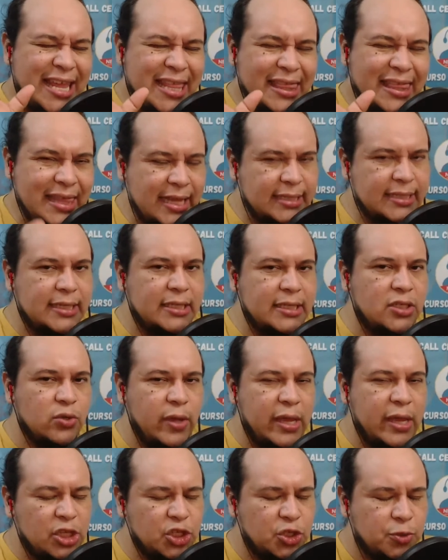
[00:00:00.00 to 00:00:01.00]
listen to
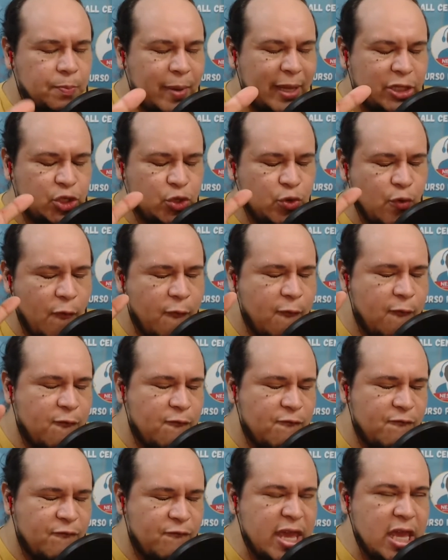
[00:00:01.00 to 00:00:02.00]
English, but you
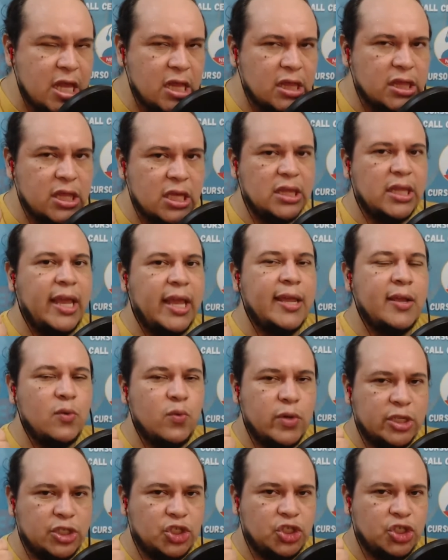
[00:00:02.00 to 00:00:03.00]
feel the
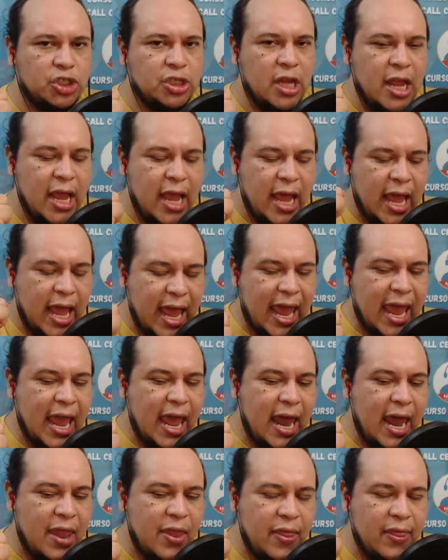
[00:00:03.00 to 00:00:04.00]
language.
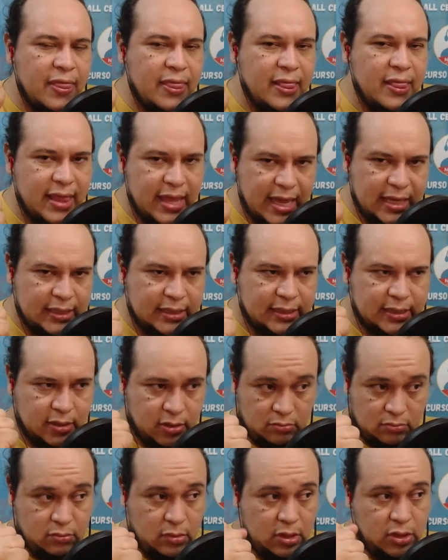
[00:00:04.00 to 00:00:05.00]
And this
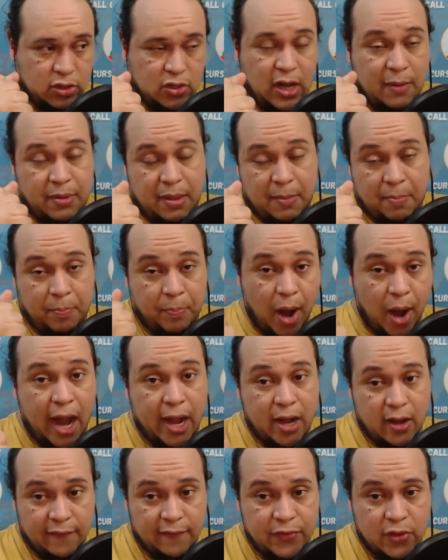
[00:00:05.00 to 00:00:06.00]
is going to be
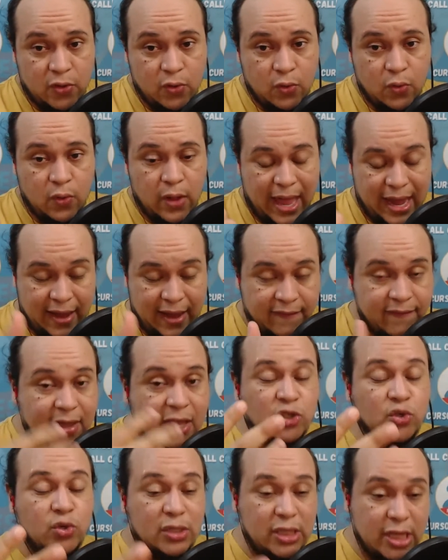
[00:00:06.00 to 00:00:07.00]
part of you, and
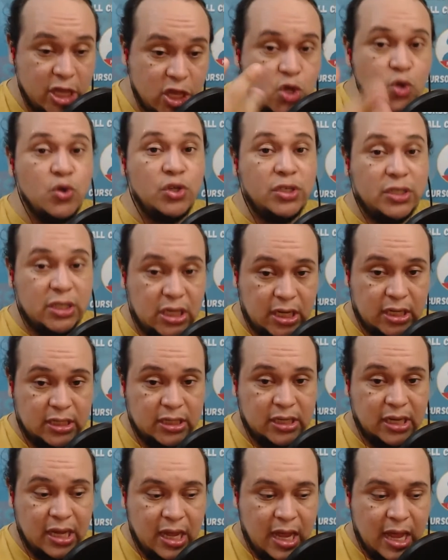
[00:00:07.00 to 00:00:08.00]
eventually use
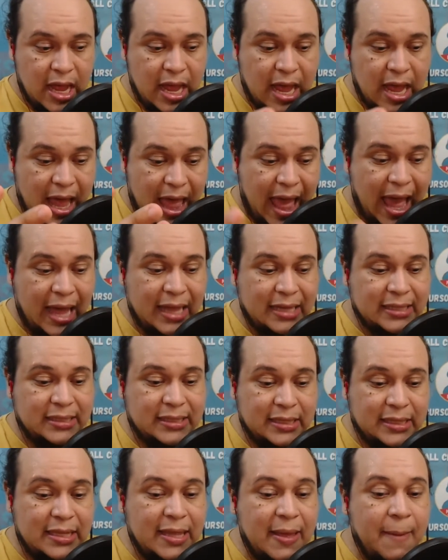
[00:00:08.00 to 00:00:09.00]
it as
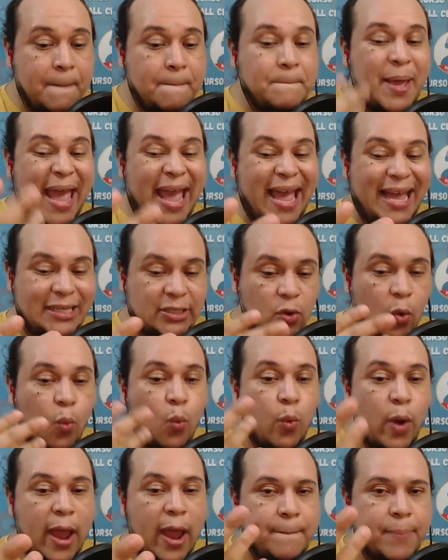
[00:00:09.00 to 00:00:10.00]
the best
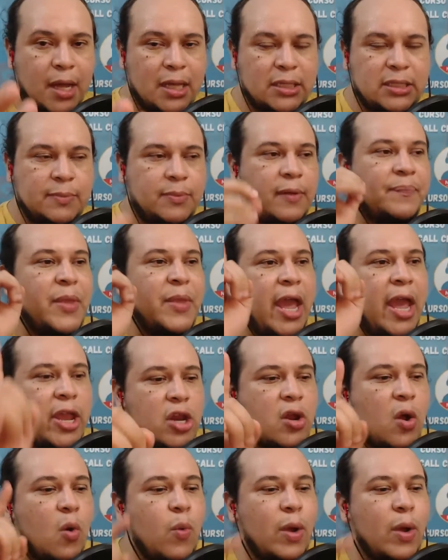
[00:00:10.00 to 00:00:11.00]
way possible. And you
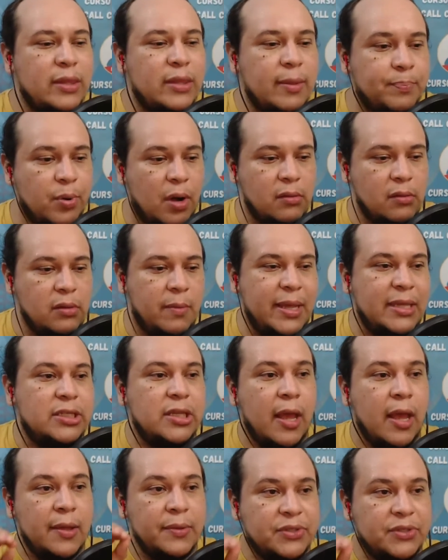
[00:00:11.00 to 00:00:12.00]
know what the problem is?
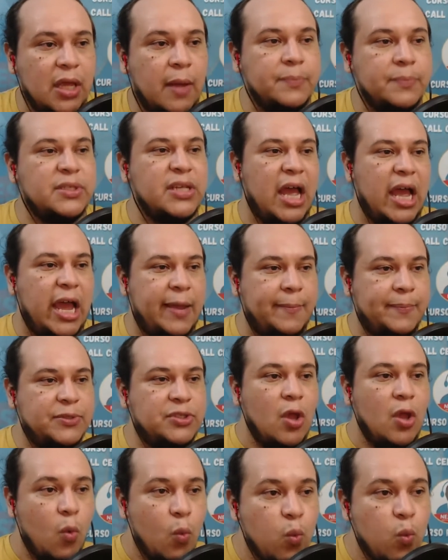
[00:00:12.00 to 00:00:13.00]
Sometimes
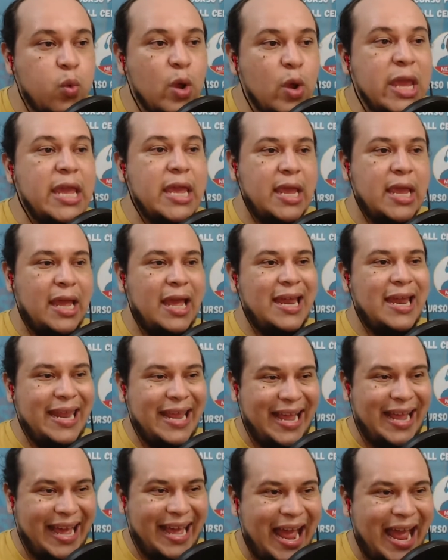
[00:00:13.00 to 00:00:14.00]
we
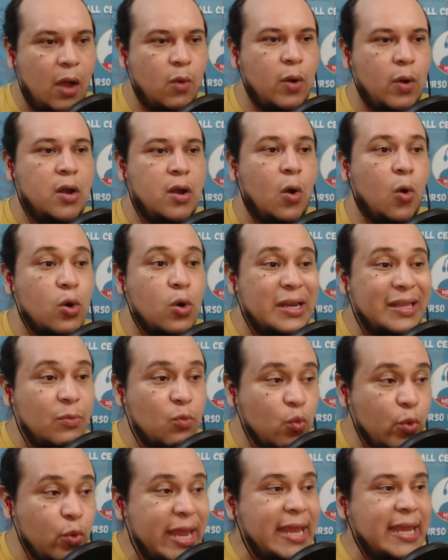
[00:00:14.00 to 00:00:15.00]
Nicaraguan or
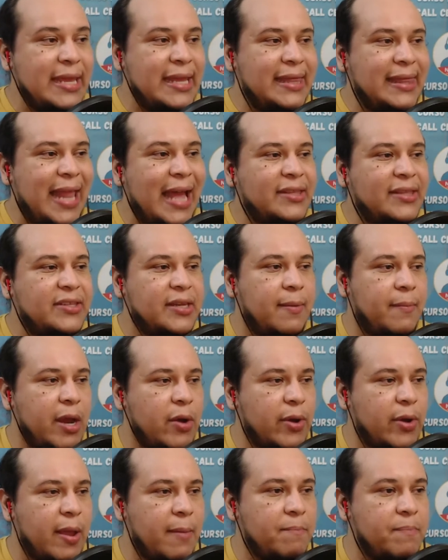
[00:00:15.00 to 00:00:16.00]
we Latin
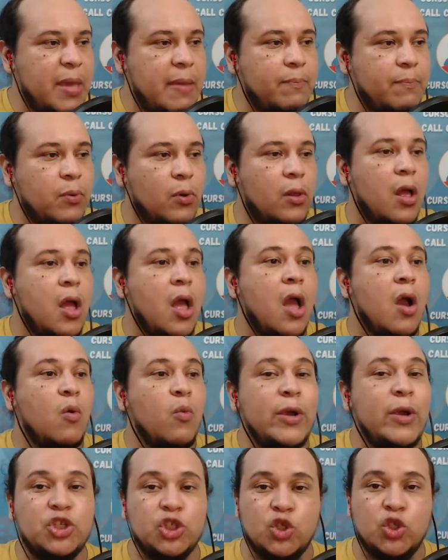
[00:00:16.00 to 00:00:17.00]
American people,
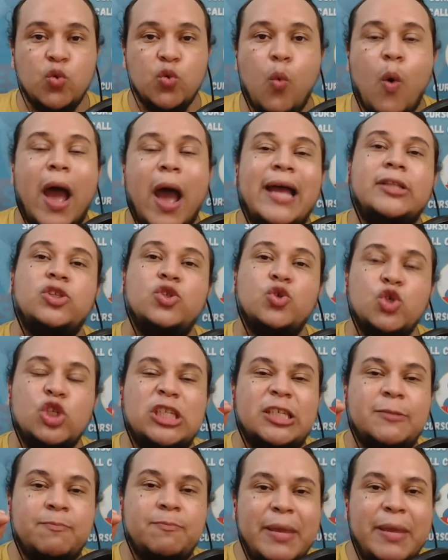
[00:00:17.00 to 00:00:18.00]
we just want to
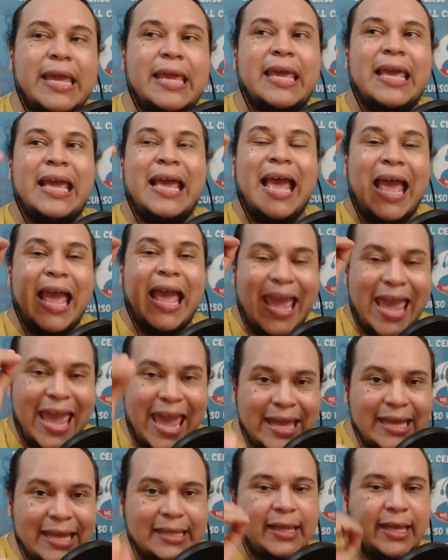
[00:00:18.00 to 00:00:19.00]
speak
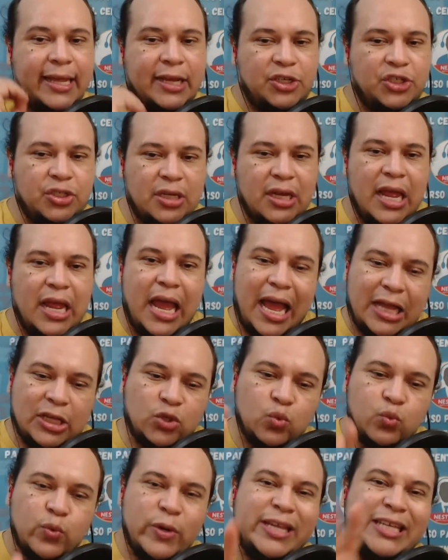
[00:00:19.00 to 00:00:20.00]
English as
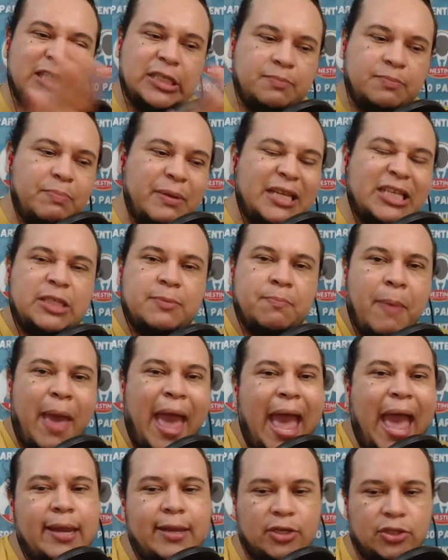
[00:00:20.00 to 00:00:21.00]
we speak
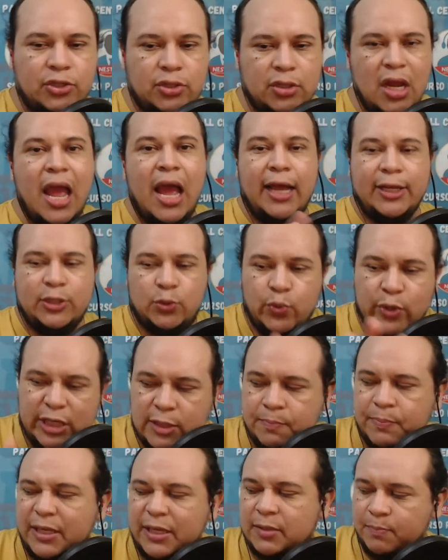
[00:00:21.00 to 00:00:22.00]
Spanish, as we
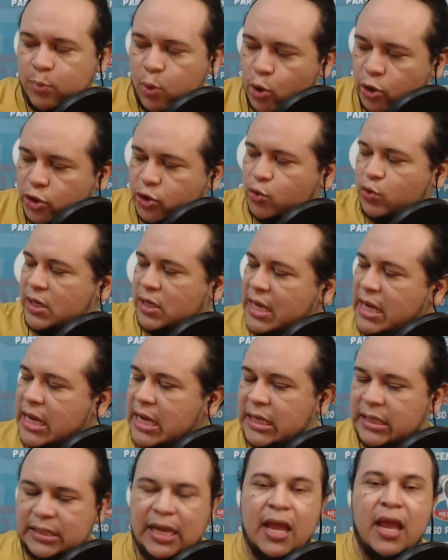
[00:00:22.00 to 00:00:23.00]
speak
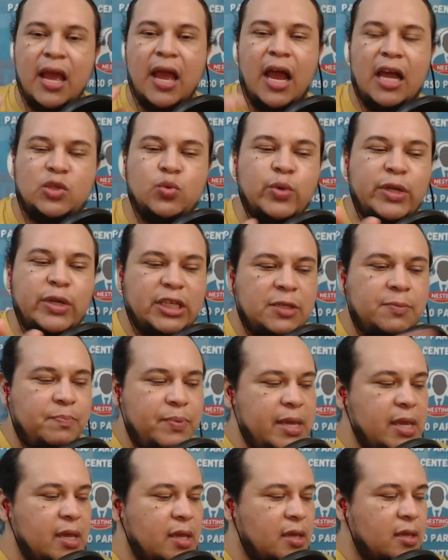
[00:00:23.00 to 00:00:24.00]
Portuguese, as we
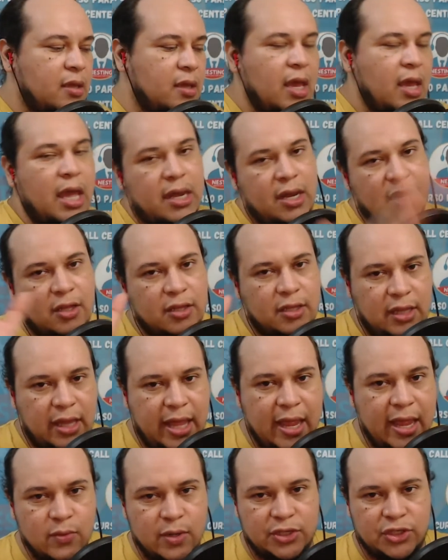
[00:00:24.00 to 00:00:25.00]
speak any other
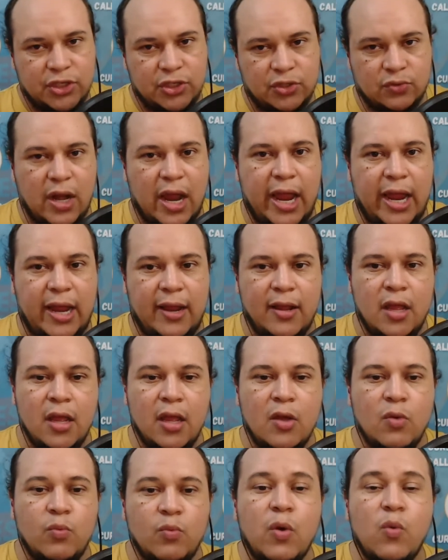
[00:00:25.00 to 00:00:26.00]
language, right?
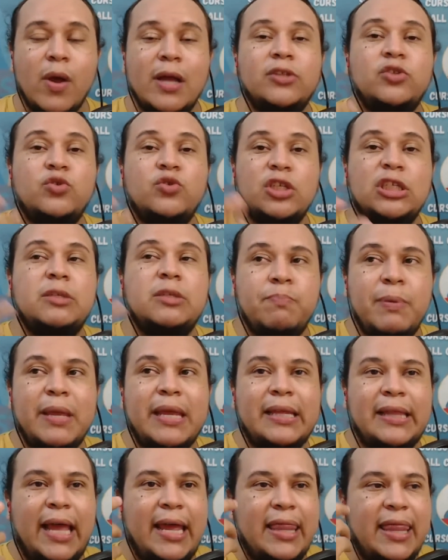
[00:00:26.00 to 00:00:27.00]
We want to speak
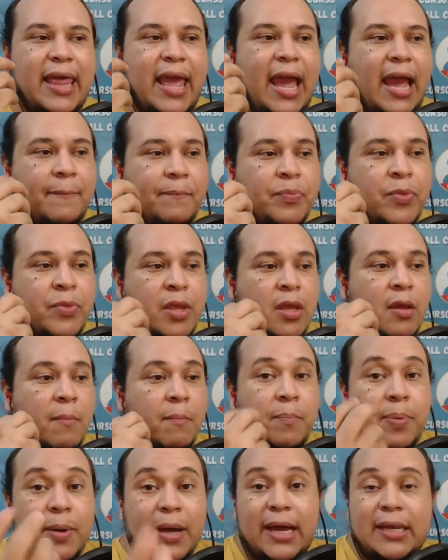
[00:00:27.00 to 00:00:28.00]
like that.
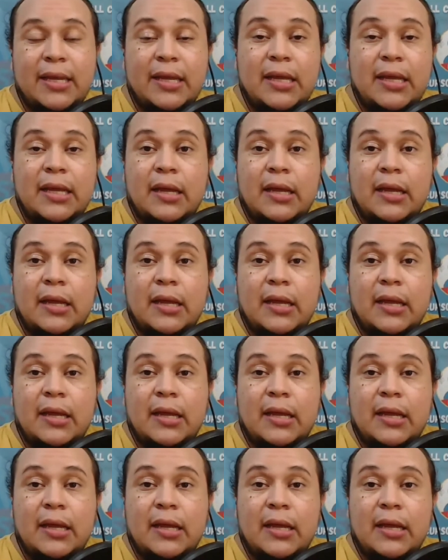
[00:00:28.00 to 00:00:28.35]
But